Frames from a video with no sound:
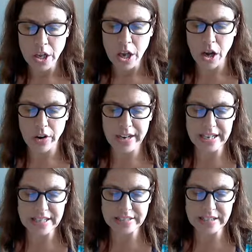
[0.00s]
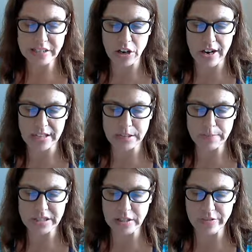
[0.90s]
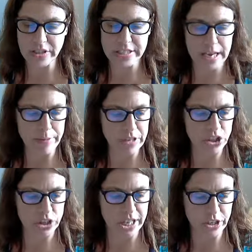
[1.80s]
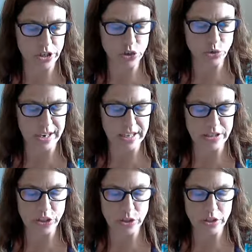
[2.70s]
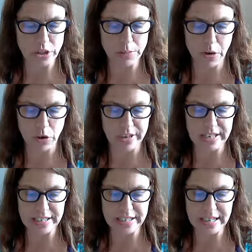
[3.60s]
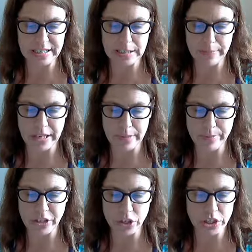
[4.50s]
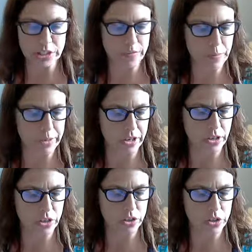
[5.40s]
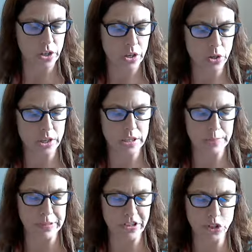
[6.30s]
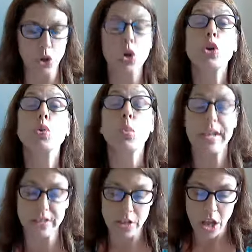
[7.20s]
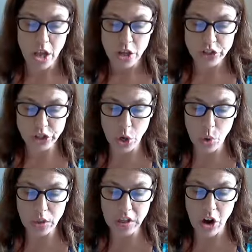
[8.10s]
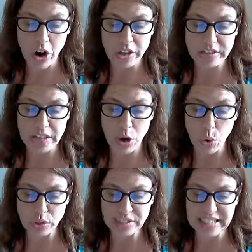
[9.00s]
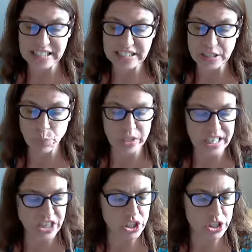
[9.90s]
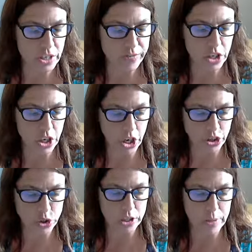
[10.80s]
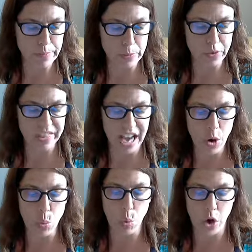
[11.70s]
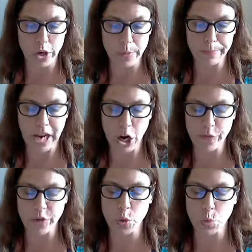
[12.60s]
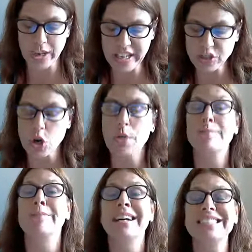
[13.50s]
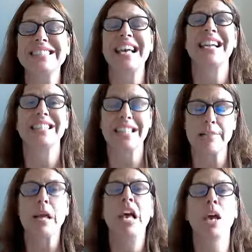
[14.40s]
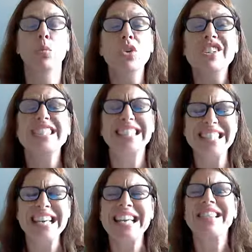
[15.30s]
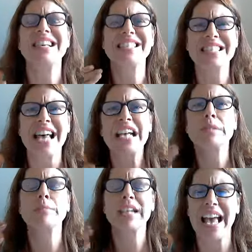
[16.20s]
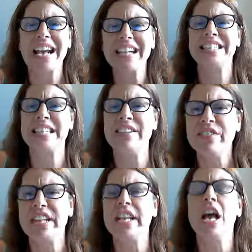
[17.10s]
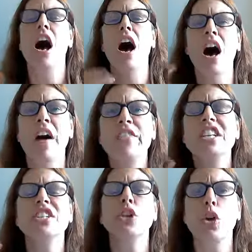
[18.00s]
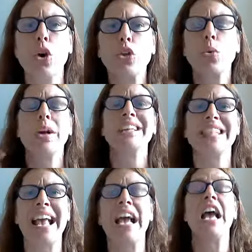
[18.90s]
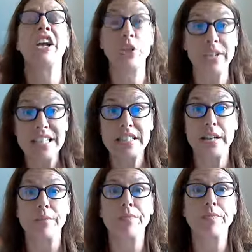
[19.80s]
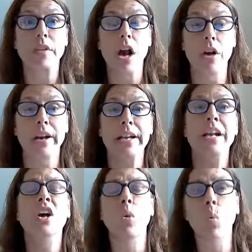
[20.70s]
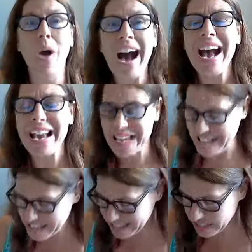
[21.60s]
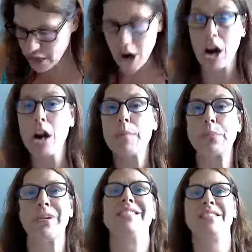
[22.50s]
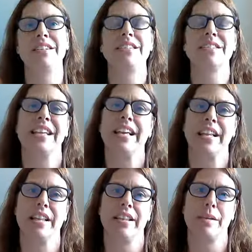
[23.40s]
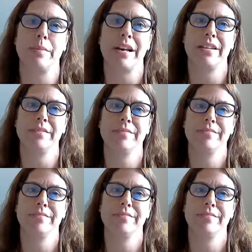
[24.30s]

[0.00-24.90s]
All right, he says our estimates of the damage that could strike as soon as tomorrow indicates that many millions of Americans could experience earthquakes so large that whole states and regions of the country could be without water and power for weeks or months at a time. And we're seeing the seismic activity of these earthquakes increasing. All right, why isn't our president saying anything about it?